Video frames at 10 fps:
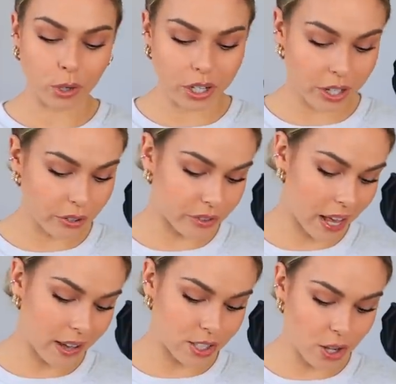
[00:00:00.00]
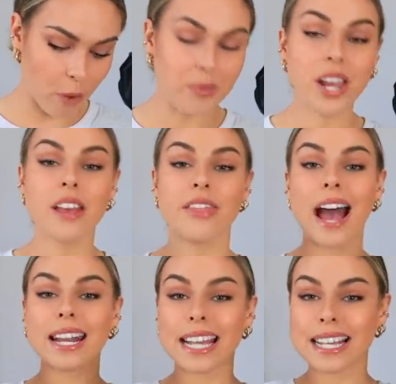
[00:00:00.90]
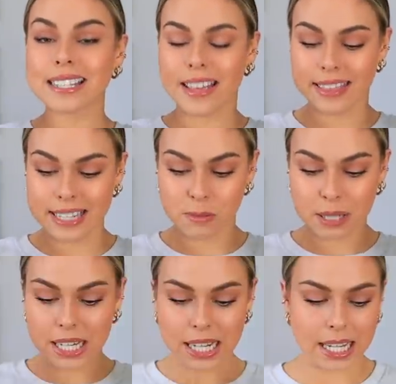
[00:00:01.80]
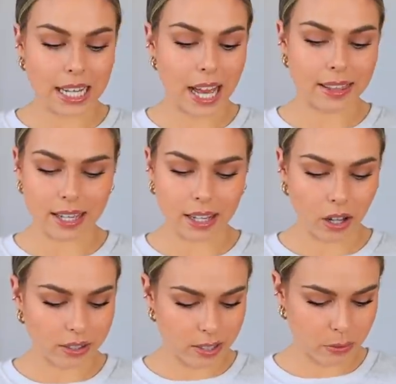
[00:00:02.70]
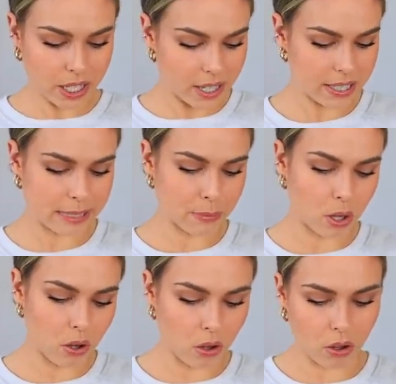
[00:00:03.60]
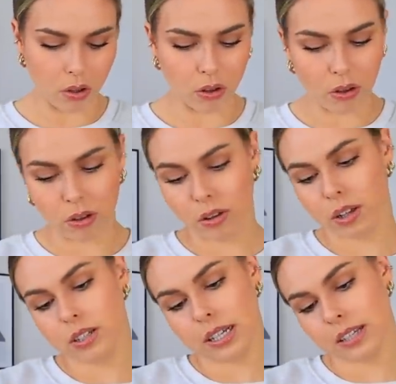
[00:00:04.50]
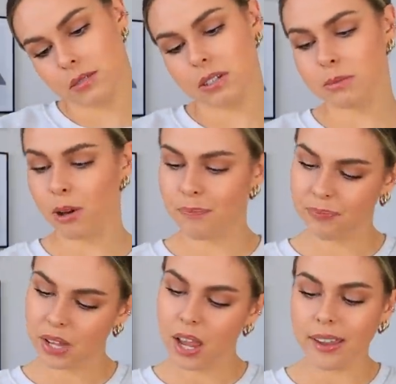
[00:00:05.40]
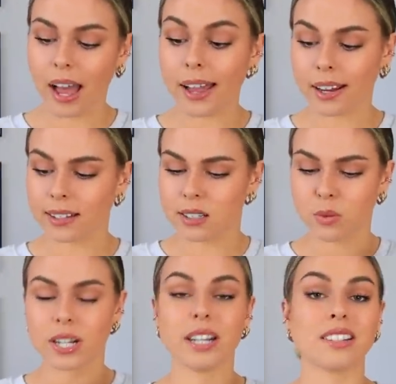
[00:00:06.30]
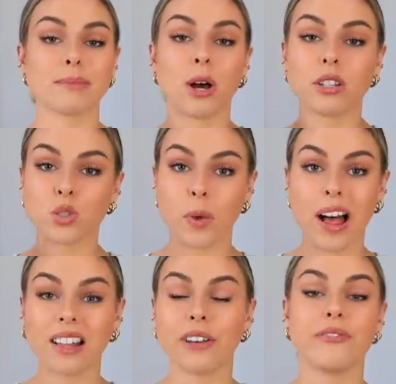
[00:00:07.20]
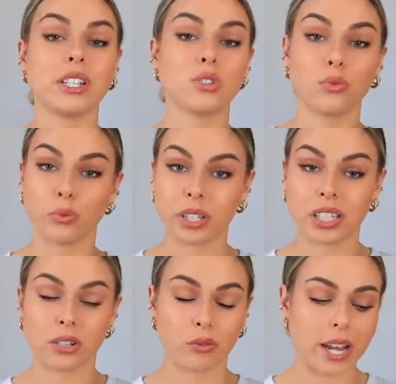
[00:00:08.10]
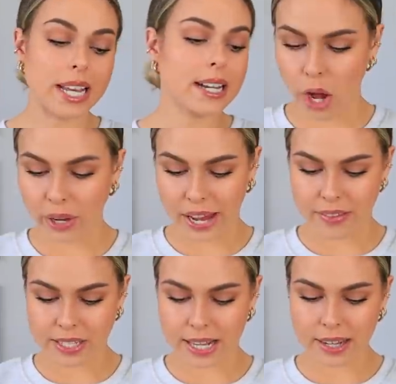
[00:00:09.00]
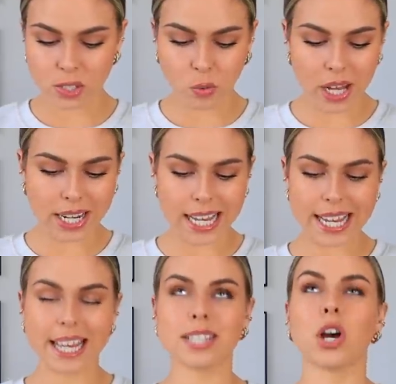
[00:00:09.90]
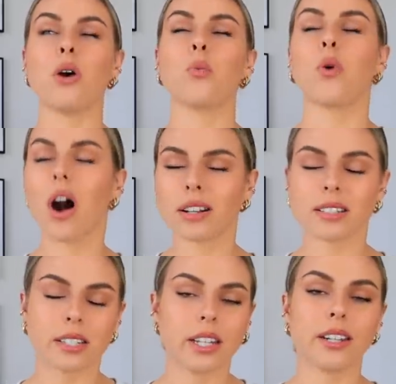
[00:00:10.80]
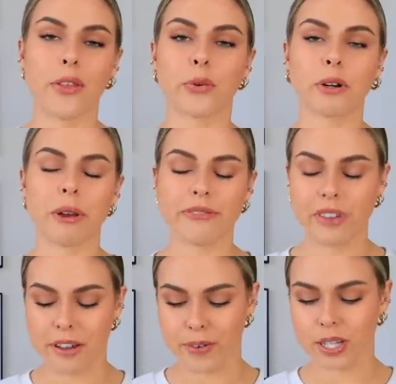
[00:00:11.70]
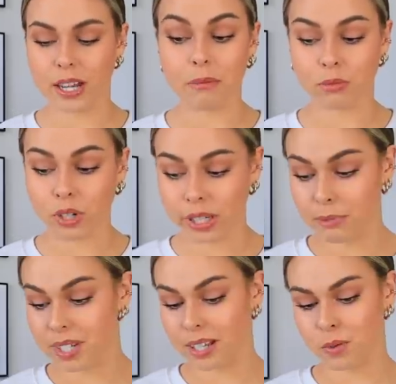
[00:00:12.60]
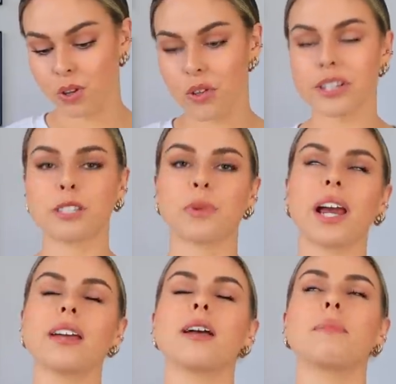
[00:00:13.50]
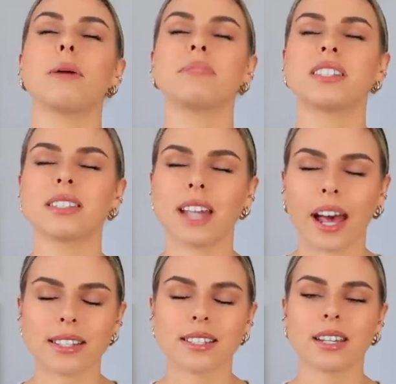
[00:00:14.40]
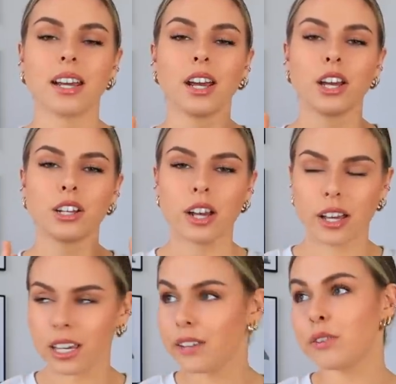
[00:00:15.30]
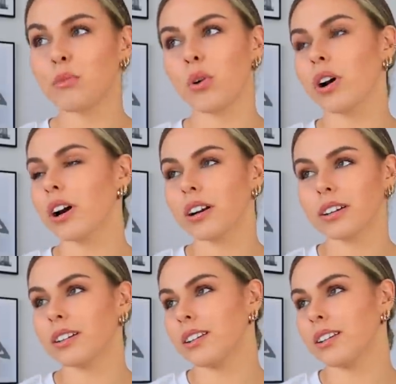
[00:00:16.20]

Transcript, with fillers: We're here for that. So that is this bikini. I think I got this one in a small. Did I get this one in a small? Yeah, I got this one in a small as well, and it fits really great. Okay, this next one is honestly another one of my favorites. I'm really obsessed with all these, but I am obsessed even more.